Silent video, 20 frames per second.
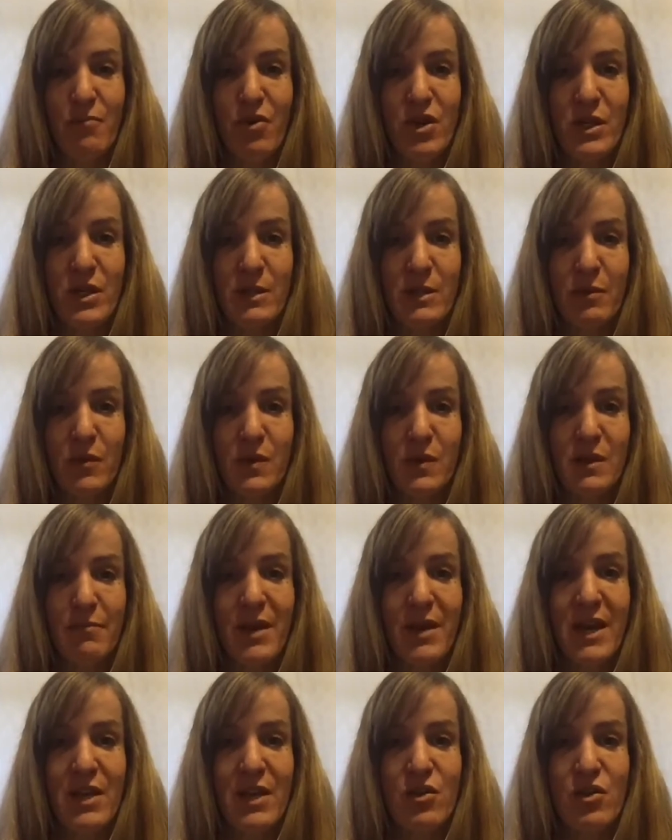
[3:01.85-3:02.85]
predisposed to
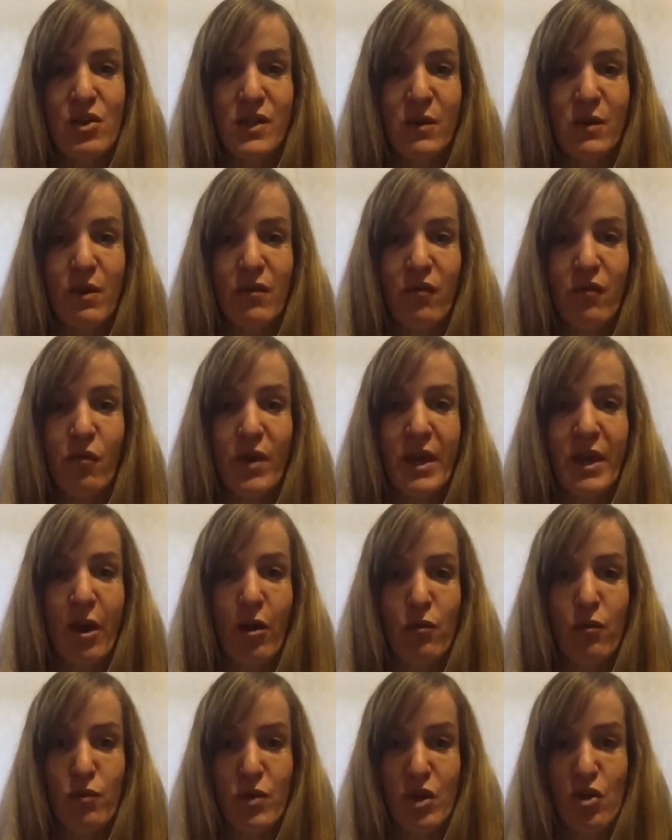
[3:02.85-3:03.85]
binge. So if we
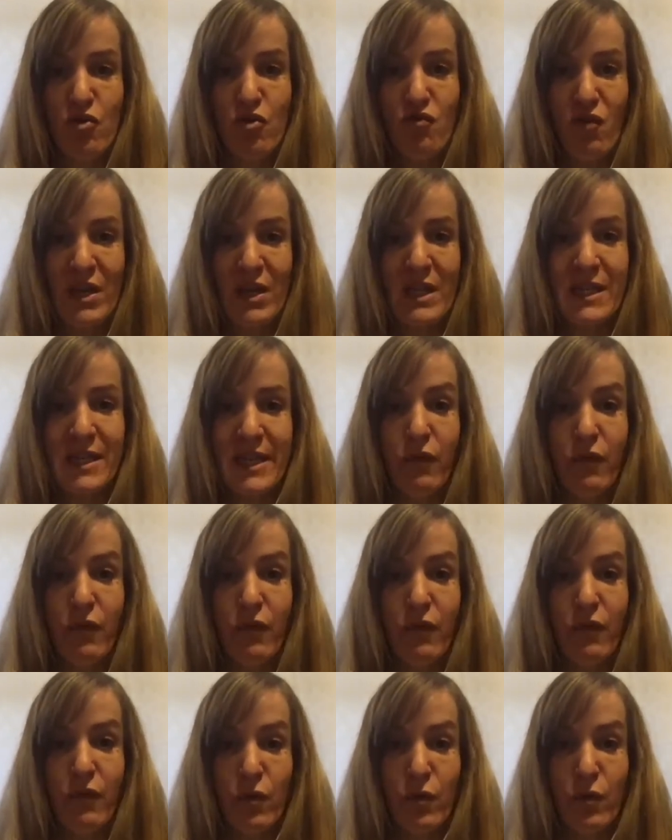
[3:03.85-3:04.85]
are restricting
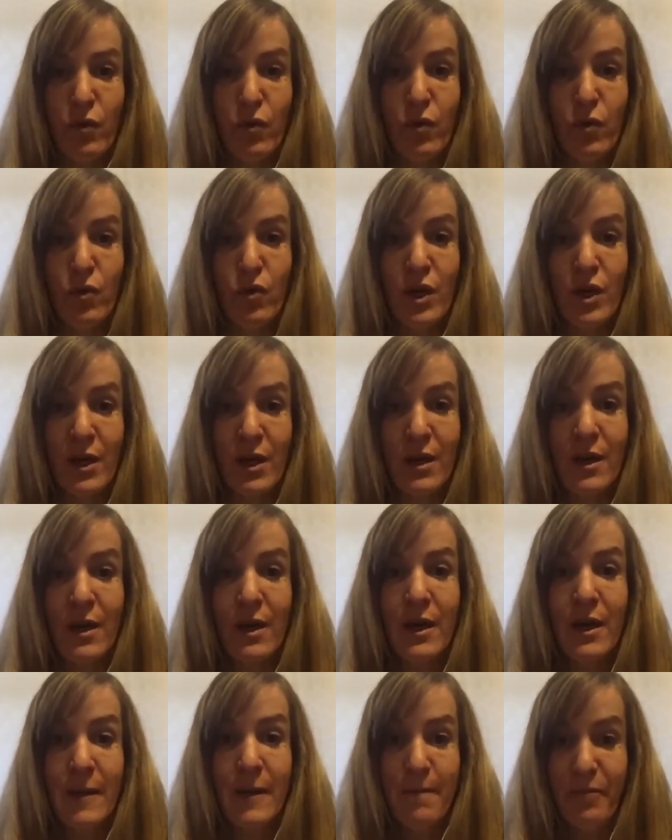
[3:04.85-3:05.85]
our food,
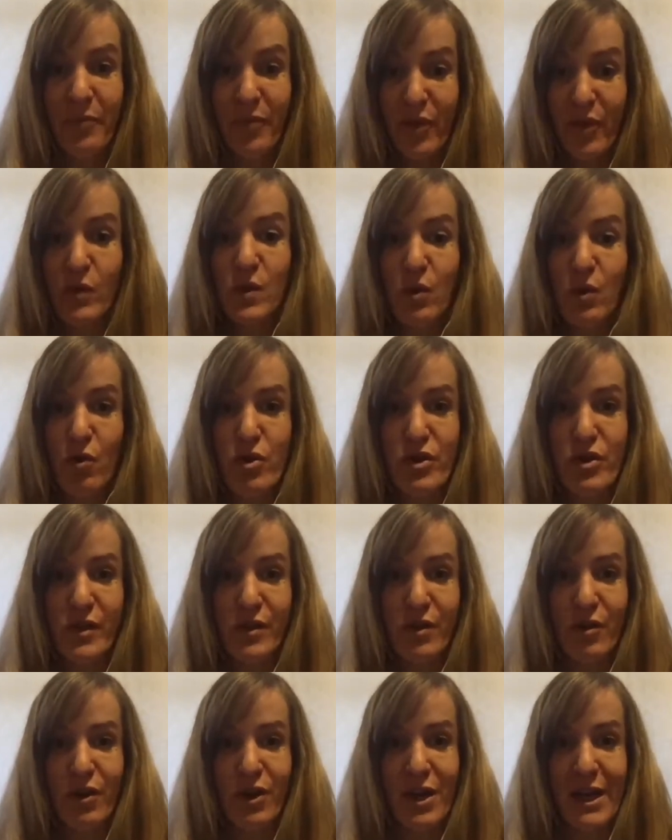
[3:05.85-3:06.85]
those
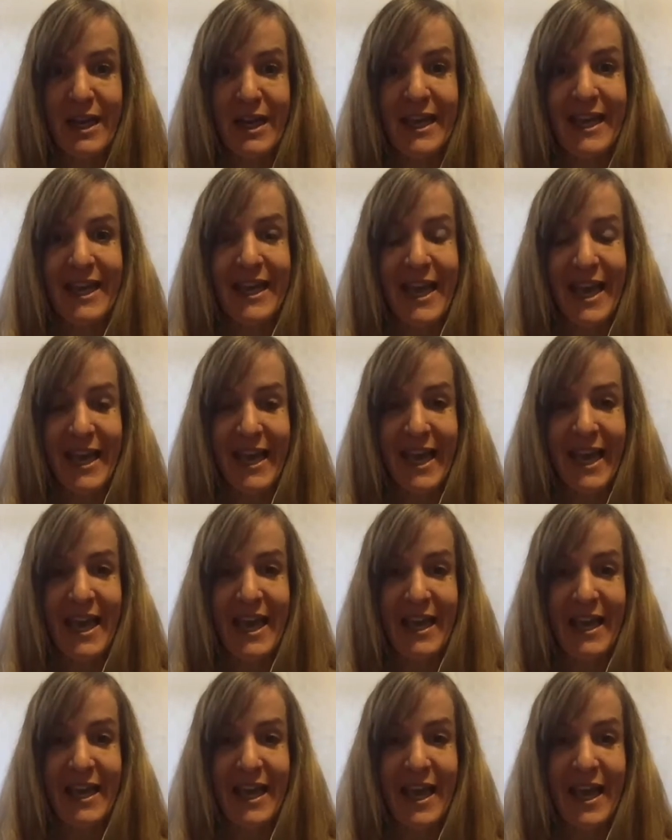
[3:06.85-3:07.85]
urges are going to kick
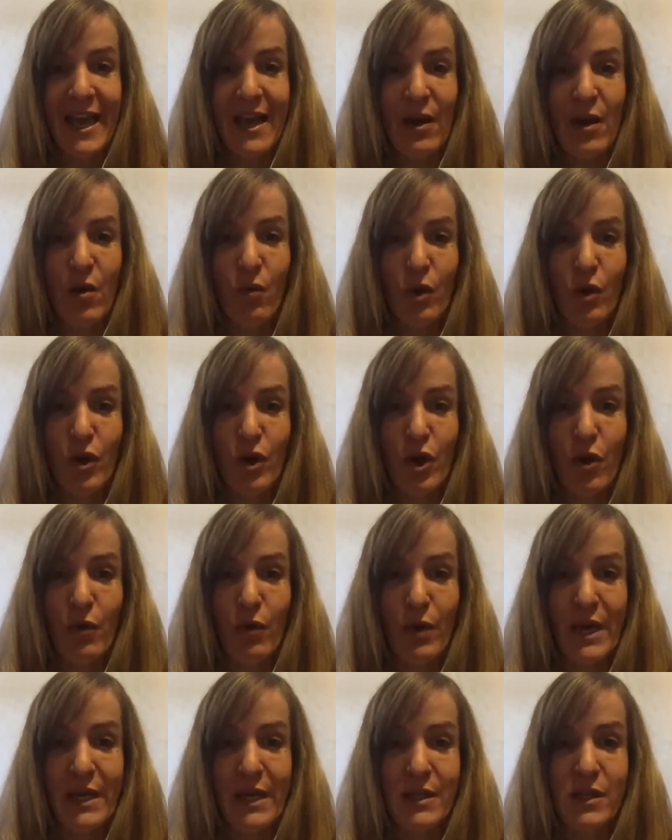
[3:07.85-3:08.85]
in and we're
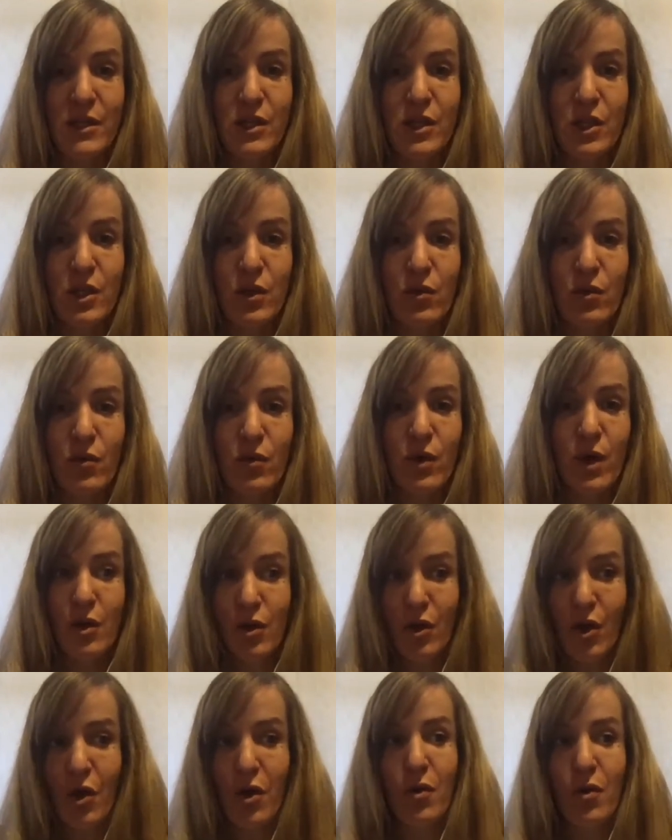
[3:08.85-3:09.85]
going to
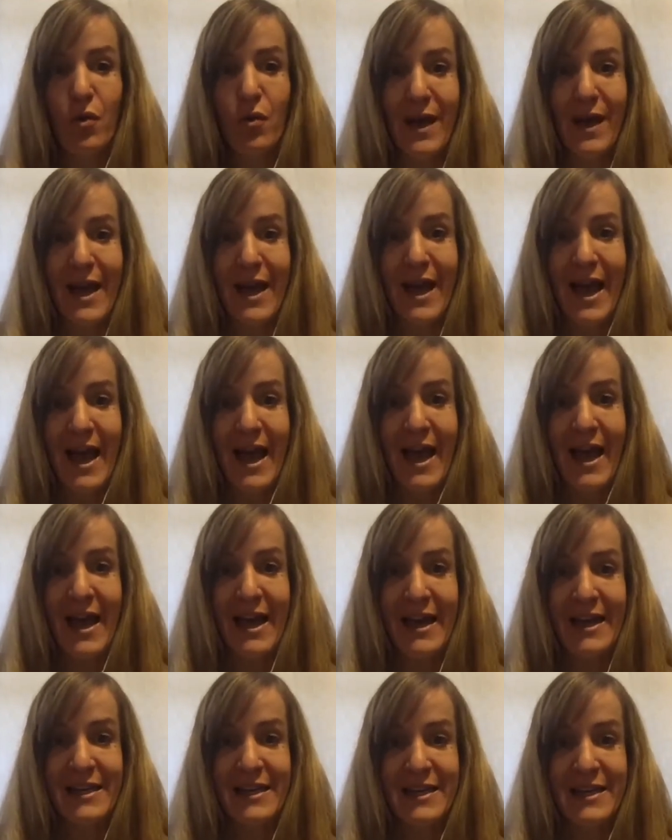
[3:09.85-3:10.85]
go
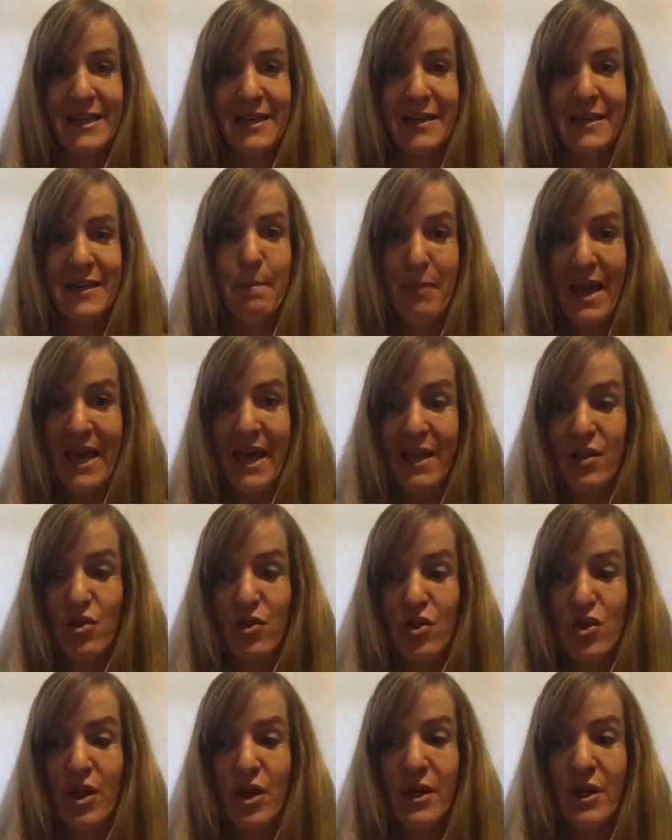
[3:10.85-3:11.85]
and
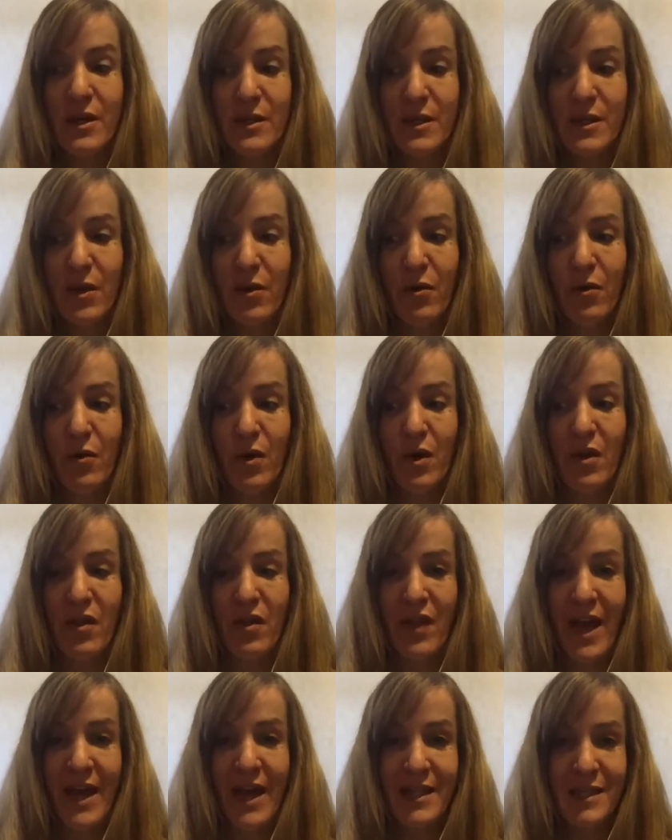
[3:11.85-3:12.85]
binge. So
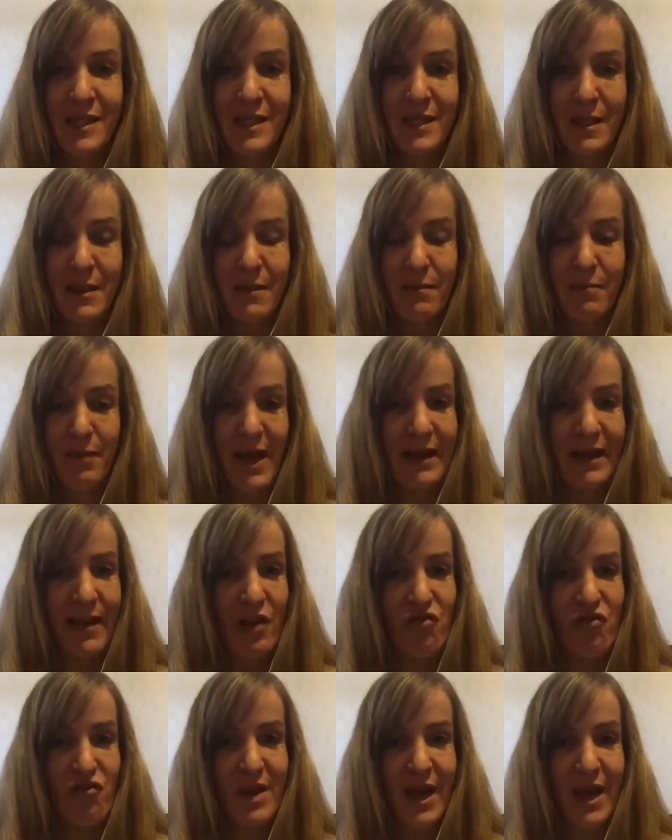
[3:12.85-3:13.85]
that's
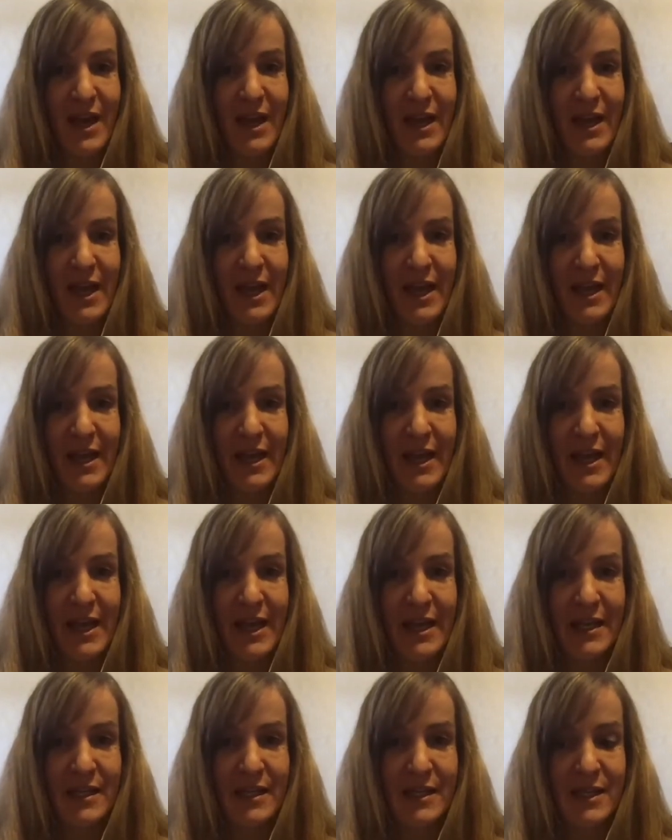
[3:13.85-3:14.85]
backlash from dieting
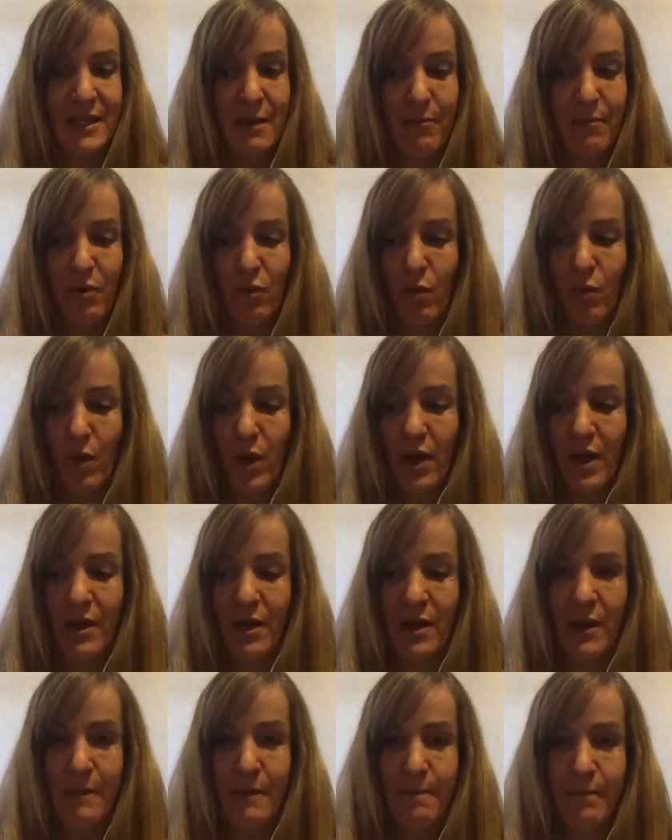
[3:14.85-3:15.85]
is number
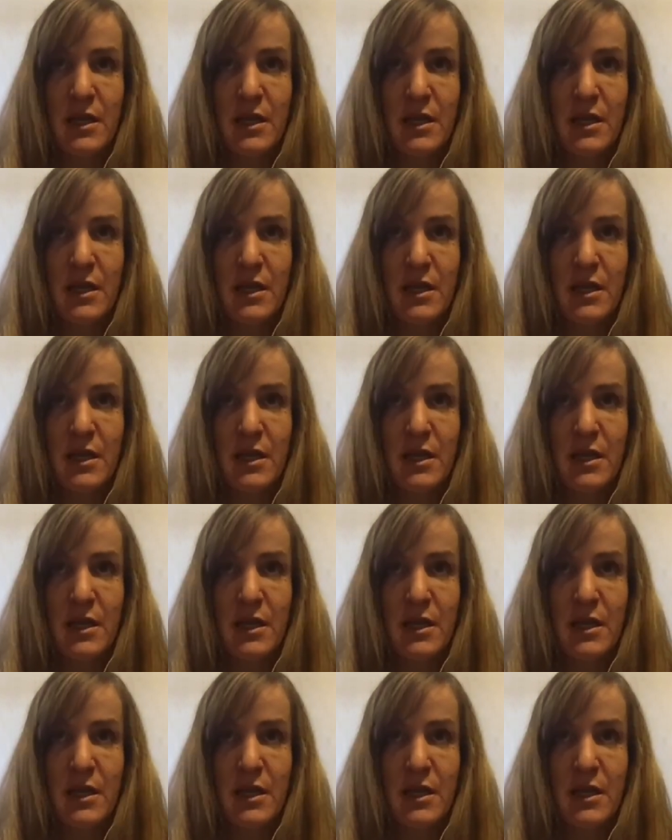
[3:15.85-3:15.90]
one.